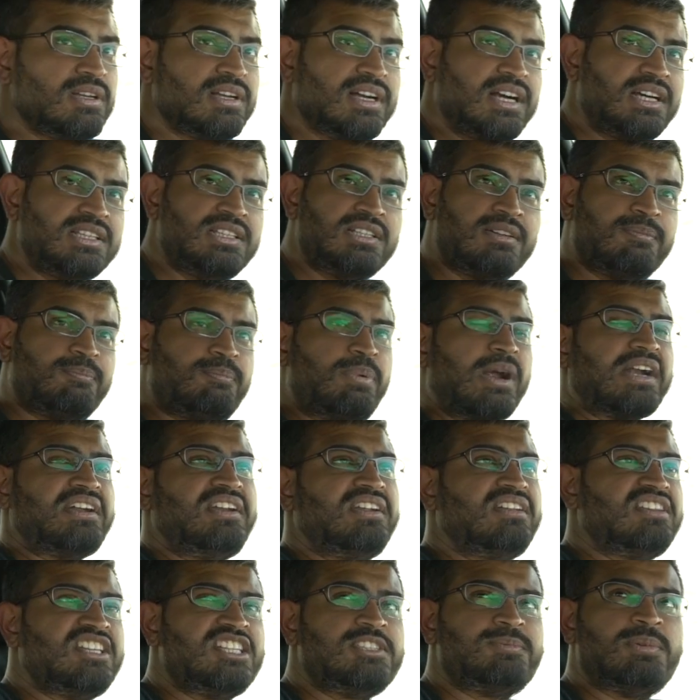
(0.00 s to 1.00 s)
Other
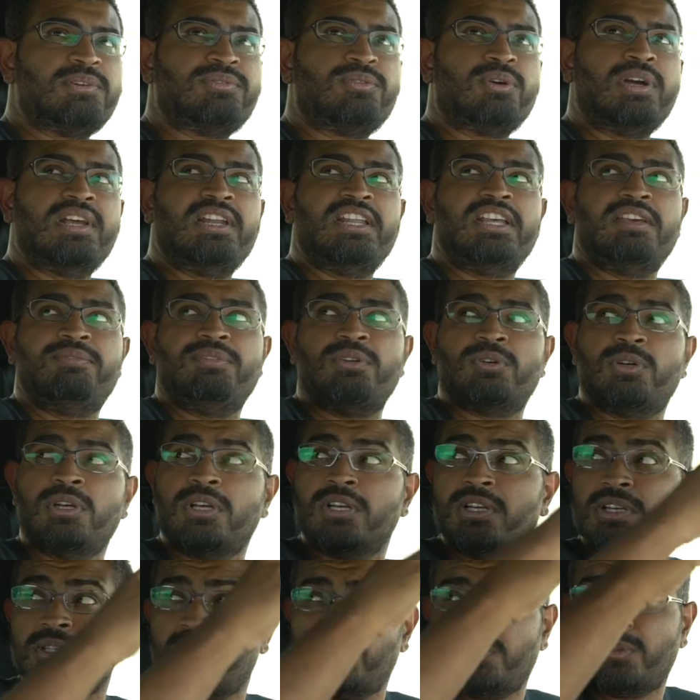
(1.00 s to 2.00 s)
practical things before I leave you,
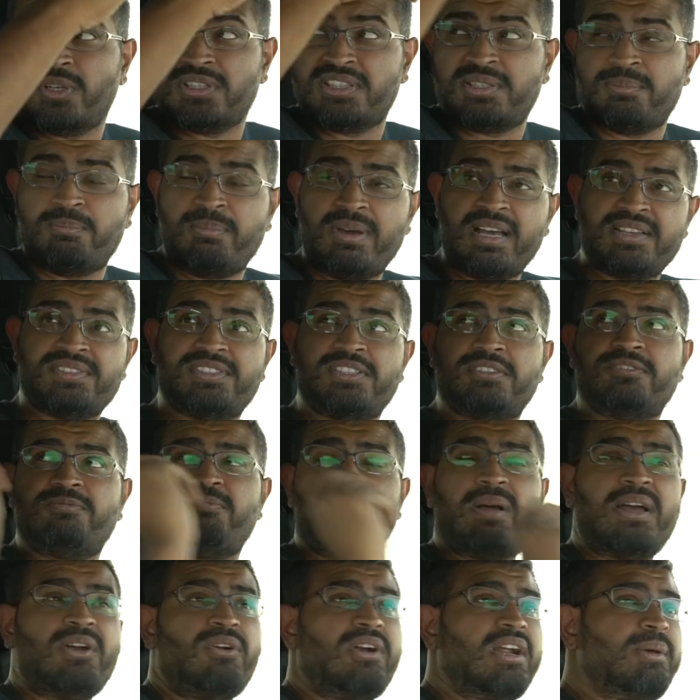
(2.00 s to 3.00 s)
you've got the
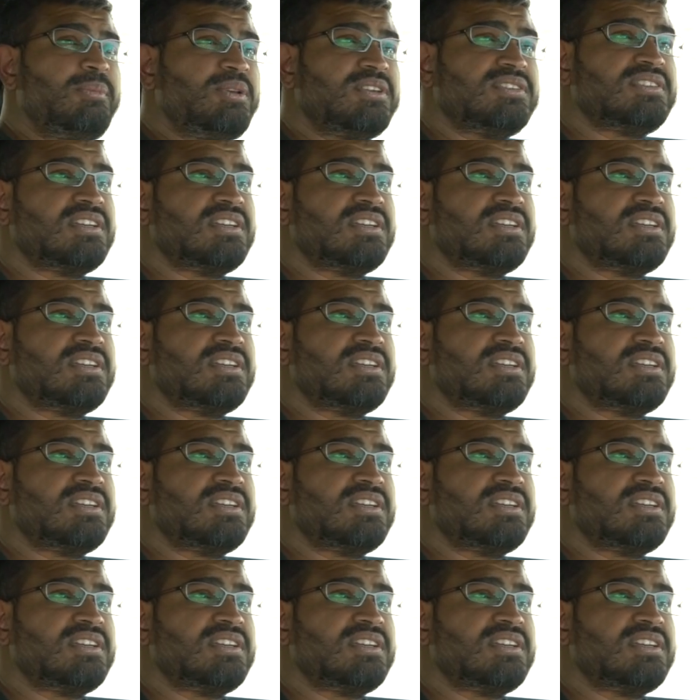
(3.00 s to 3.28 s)
massive panoramic